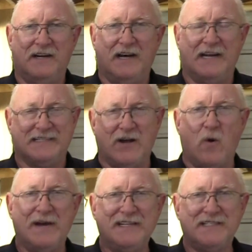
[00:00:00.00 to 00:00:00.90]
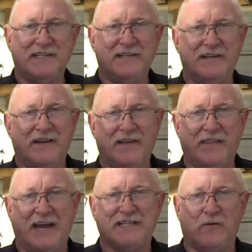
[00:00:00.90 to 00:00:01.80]
And as always,
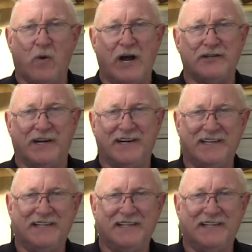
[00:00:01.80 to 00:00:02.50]
thanks for watching.